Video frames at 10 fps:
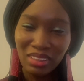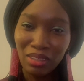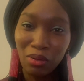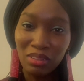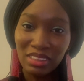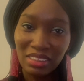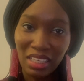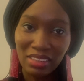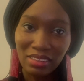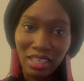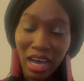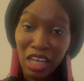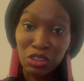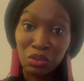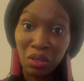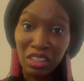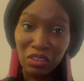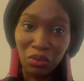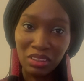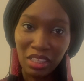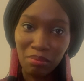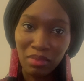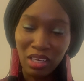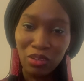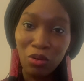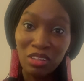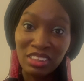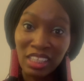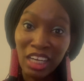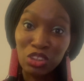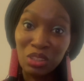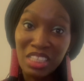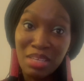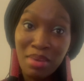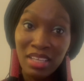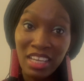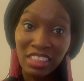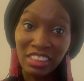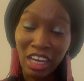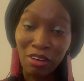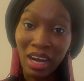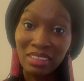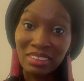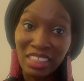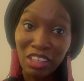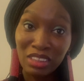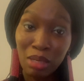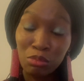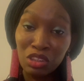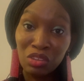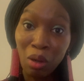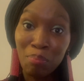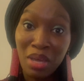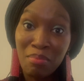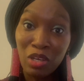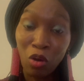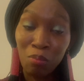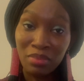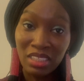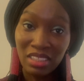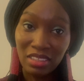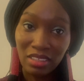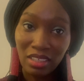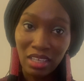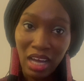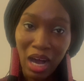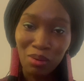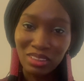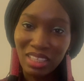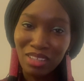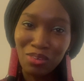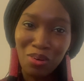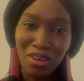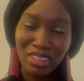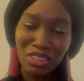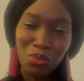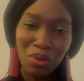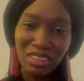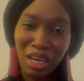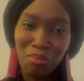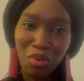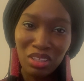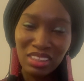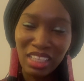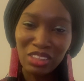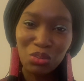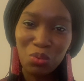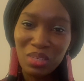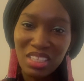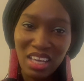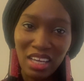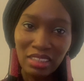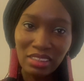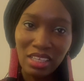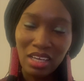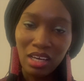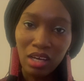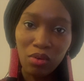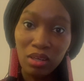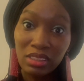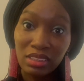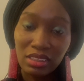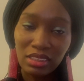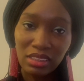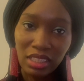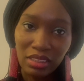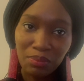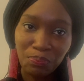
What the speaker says: God said I should not ignore them. God said I should email HR and tell them you did not pay me completely. I was like, God, I don't want their money. They are so wicked. God insisted.